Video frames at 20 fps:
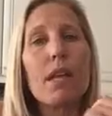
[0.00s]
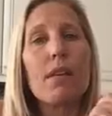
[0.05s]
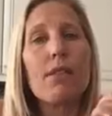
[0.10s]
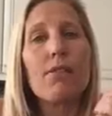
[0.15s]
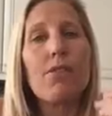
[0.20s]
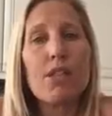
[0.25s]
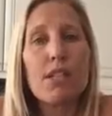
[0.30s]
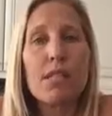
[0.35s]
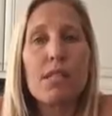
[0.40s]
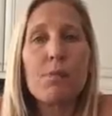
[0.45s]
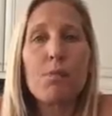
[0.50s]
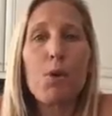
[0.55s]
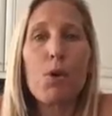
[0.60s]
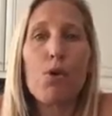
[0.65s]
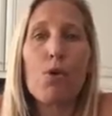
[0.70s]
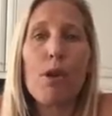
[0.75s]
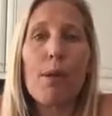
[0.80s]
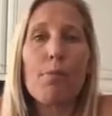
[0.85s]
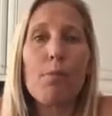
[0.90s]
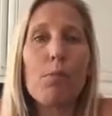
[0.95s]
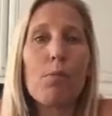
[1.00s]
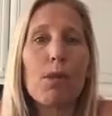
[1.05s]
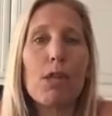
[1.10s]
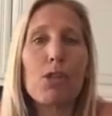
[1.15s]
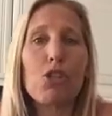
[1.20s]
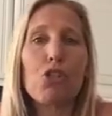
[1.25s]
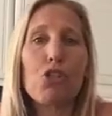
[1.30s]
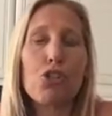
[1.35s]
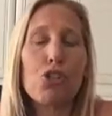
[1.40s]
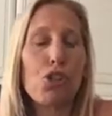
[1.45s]
This program will
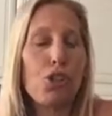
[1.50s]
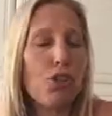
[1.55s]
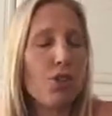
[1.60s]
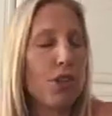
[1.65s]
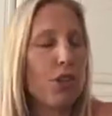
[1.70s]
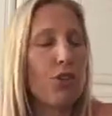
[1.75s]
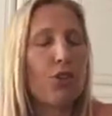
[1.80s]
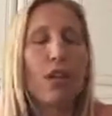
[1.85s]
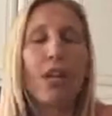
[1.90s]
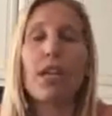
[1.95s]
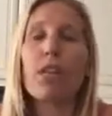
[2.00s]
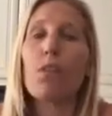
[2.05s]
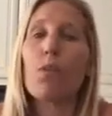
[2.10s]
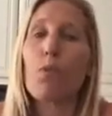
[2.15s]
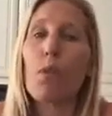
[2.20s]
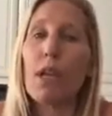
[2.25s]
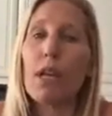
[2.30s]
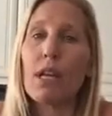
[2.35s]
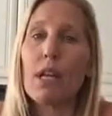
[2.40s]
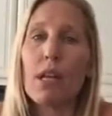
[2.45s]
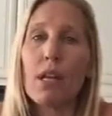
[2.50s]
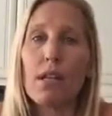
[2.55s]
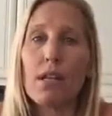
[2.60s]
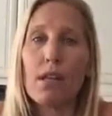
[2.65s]
ensure that you're getting the right